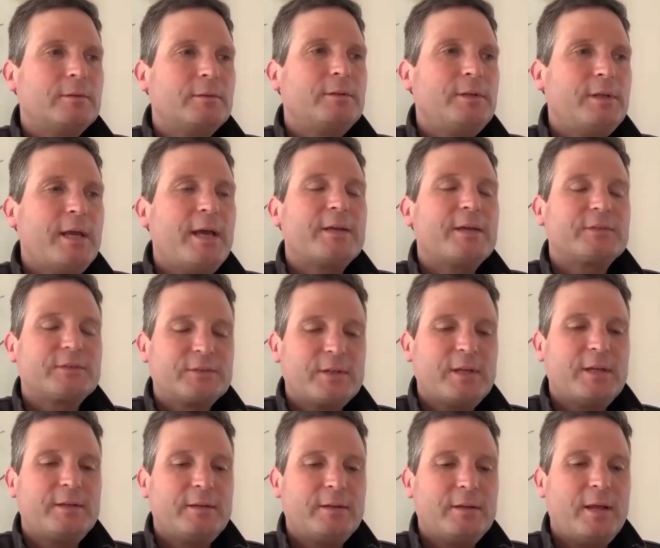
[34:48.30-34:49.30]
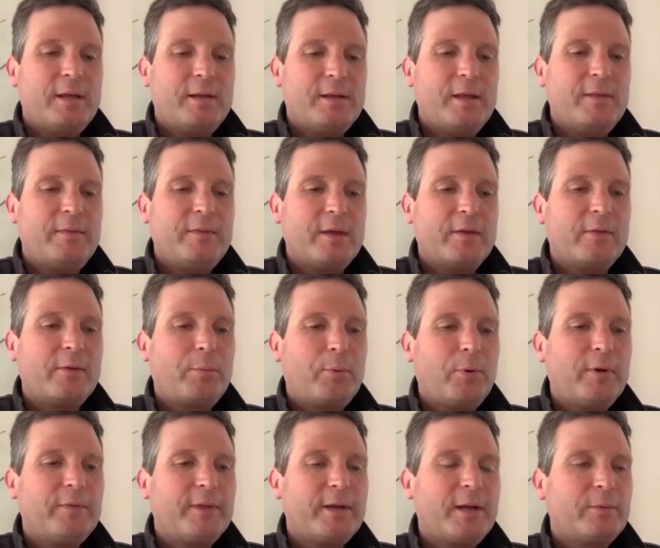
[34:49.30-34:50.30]
Yes. And the other
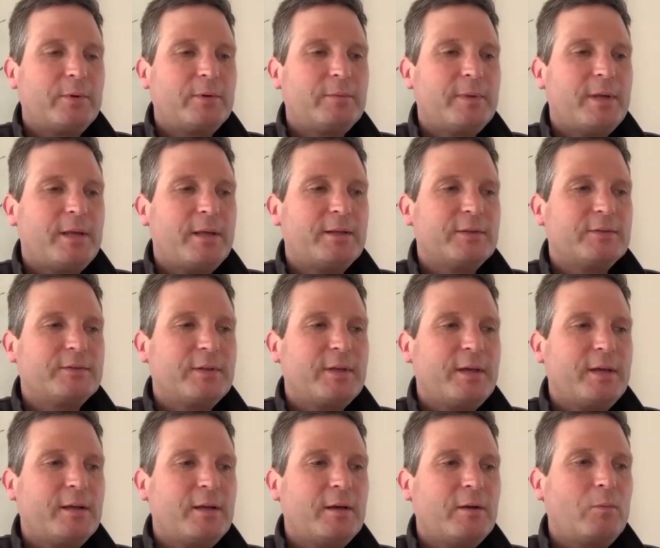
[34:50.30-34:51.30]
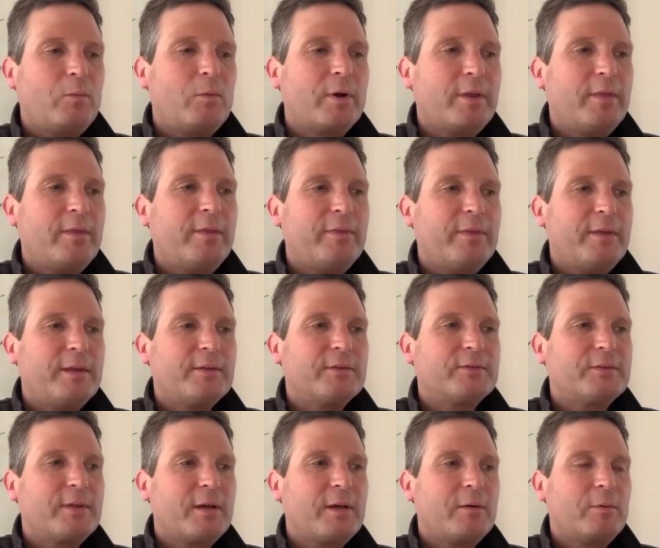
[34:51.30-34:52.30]
point that I would make is that one of the
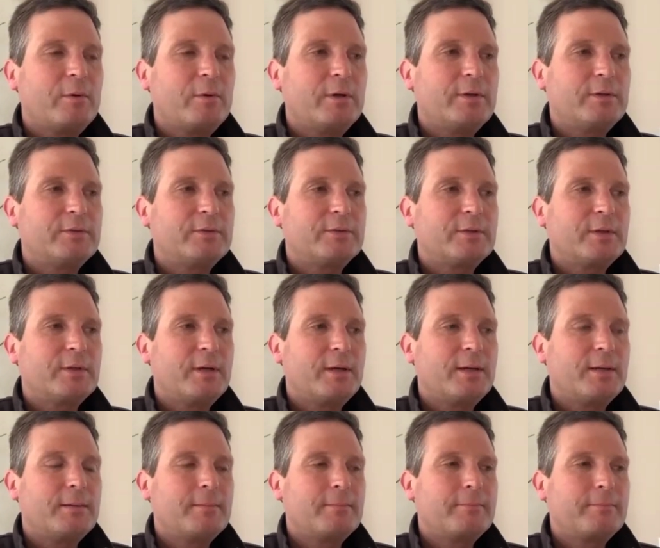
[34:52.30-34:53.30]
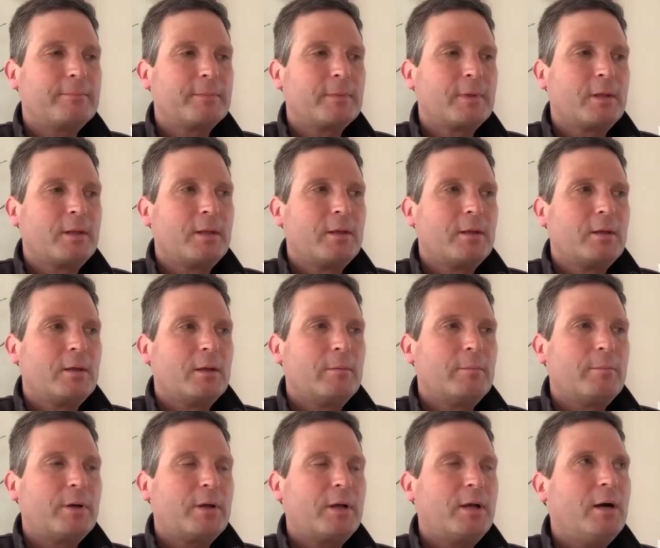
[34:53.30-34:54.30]
things that was
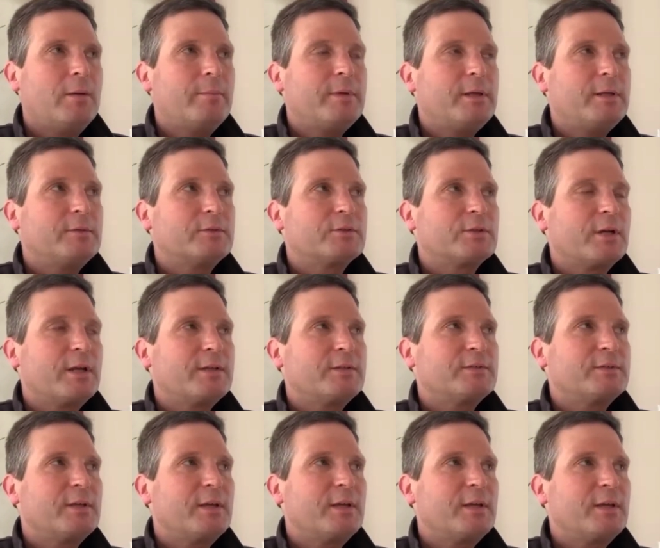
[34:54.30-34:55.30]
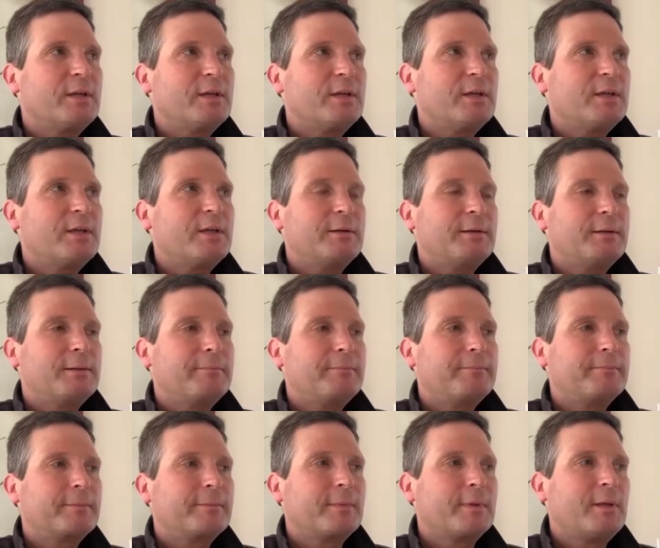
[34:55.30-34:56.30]
becoming, should I say,
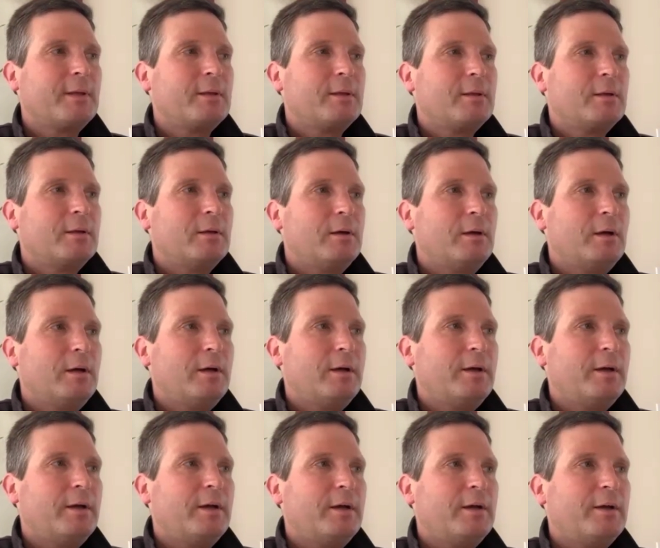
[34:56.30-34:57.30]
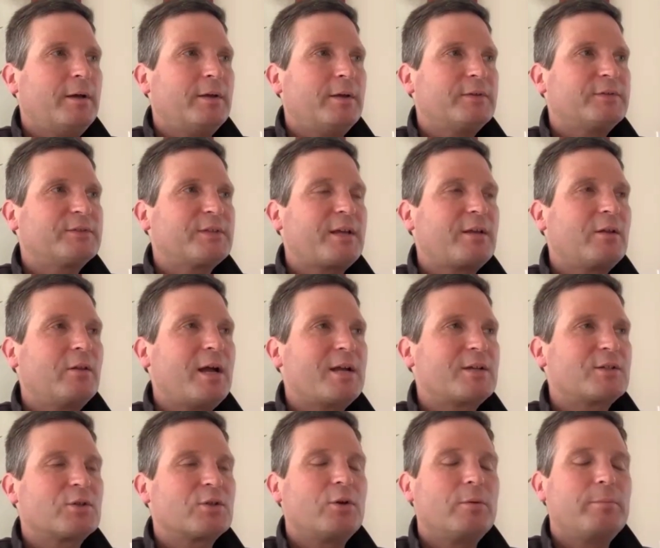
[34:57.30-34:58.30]
a
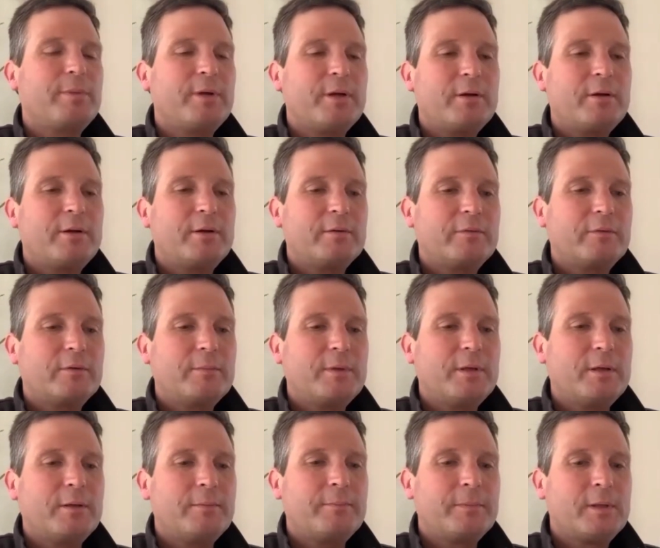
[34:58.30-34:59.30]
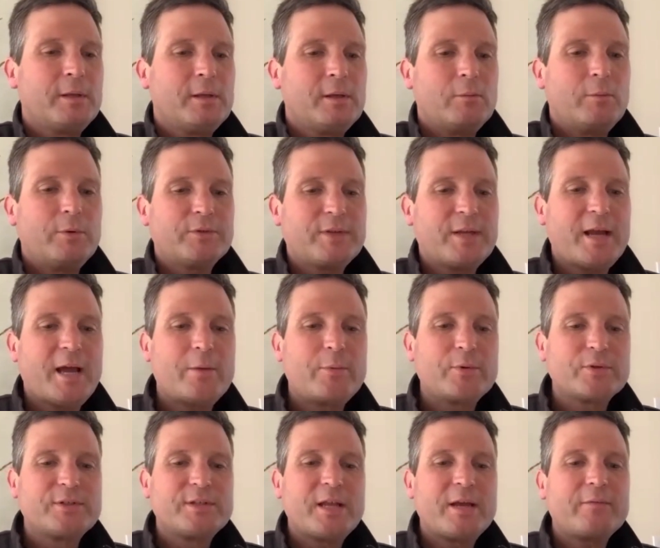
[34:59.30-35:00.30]
psychological barrier for me was that I
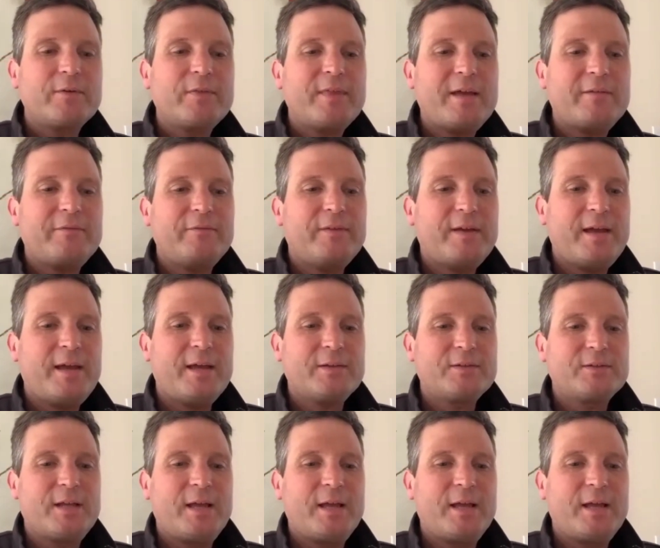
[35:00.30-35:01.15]
was never that fast